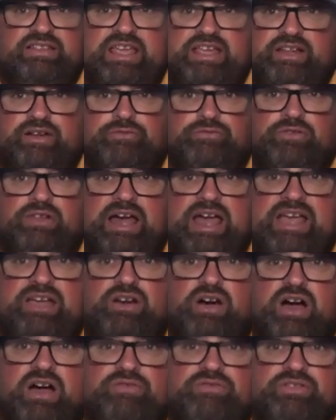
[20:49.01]
take your
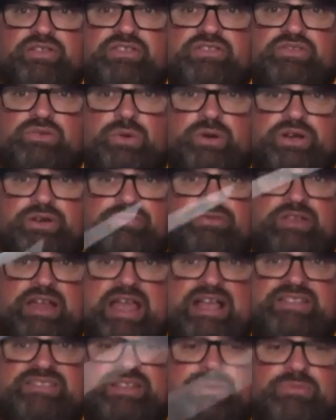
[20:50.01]
flag off, store your
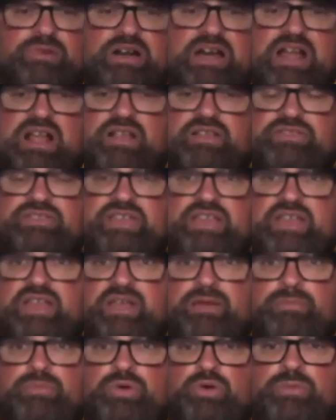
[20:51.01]
flag somewhere else,
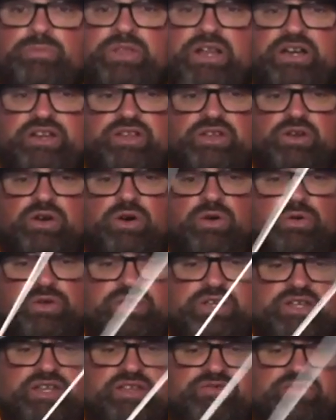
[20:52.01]
boom, there you go.
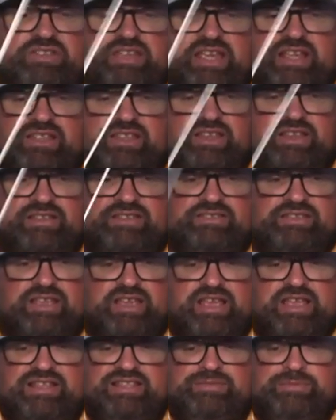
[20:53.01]
You can even take this,
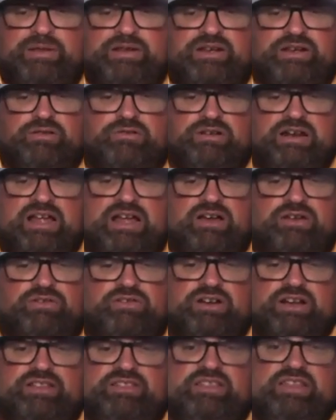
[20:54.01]
spin it
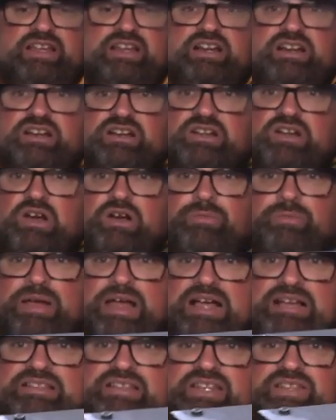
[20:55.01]
around right there,
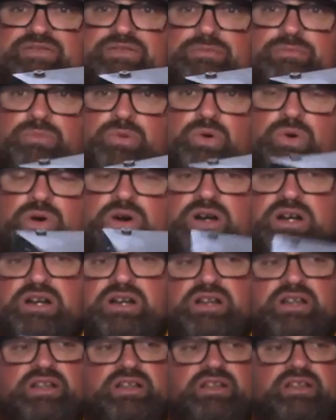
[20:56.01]
compact it even
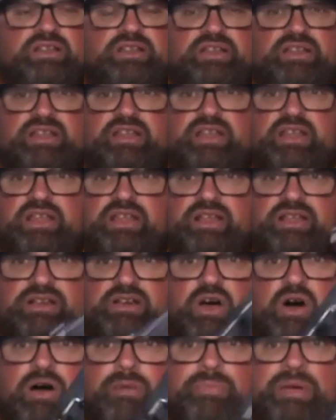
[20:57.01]
more.
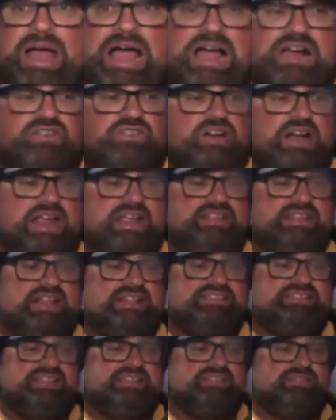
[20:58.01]
Compact, right?
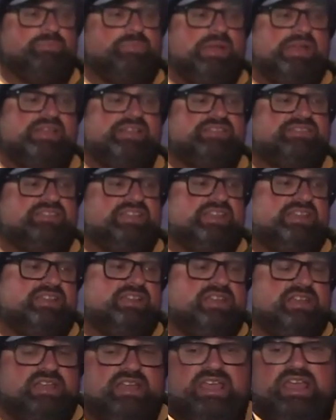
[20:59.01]
That's like the biggest
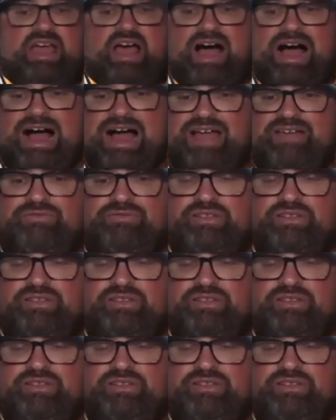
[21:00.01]
thing. I